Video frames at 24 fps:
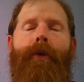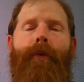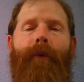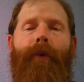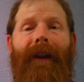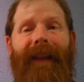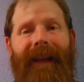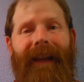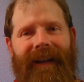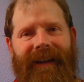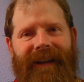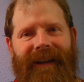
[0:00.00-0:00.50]

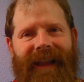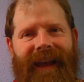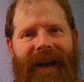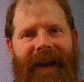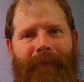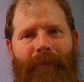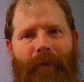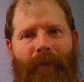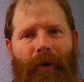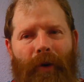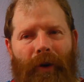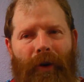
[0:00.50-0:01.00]
We'll get into
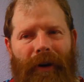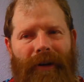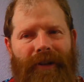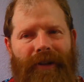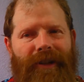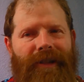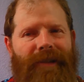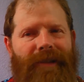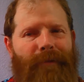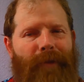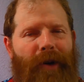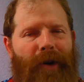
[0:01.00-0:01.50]
that more in
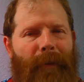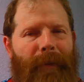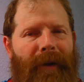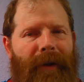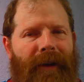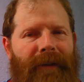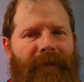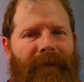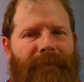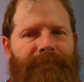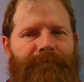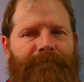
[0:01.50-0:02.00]
just a
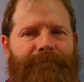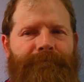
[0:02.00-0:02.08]
moment.